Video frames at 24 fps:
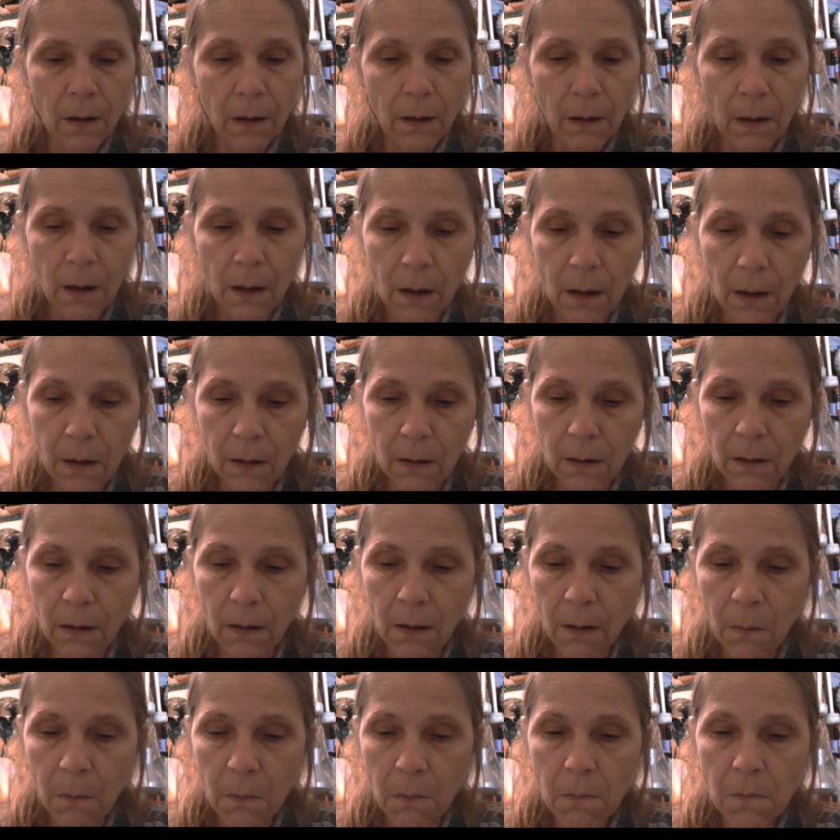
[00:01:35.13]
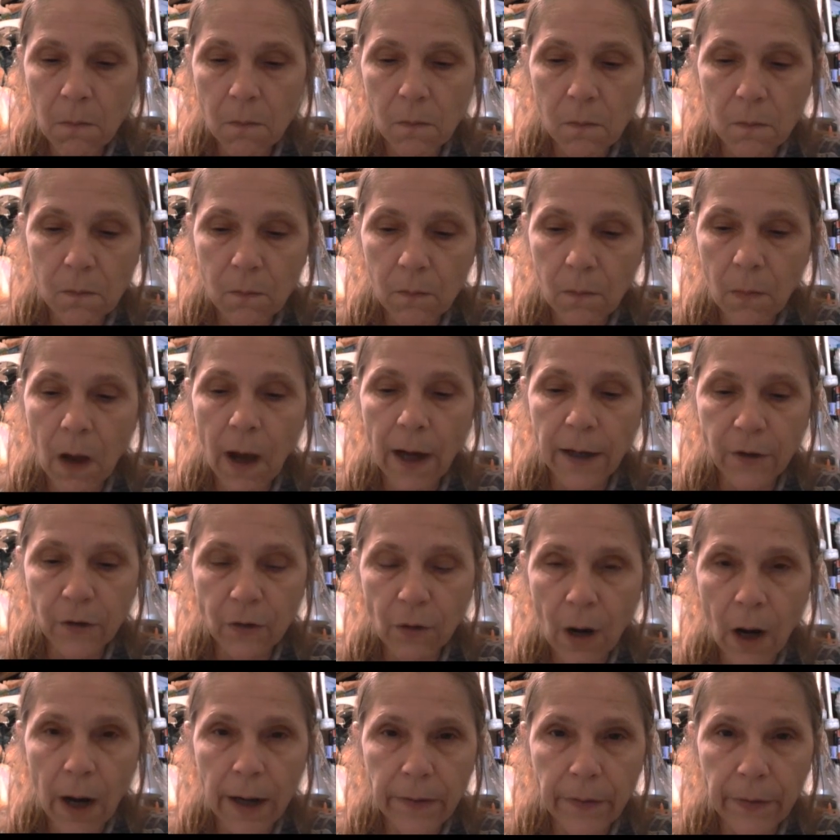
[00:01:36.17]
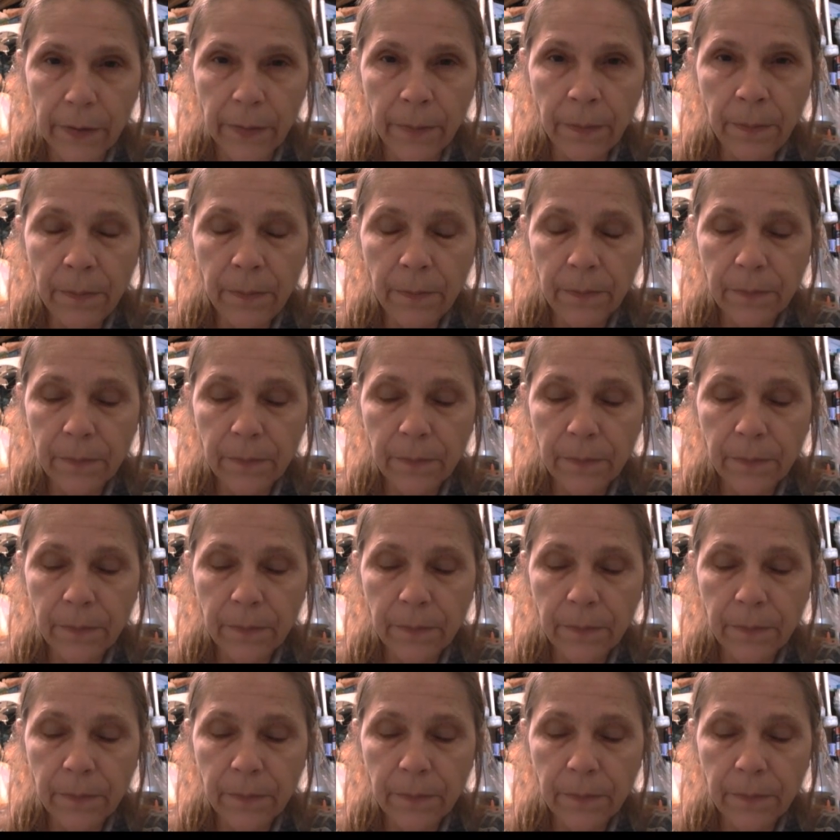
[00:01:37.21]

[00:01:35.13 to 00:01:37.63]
And I dry them.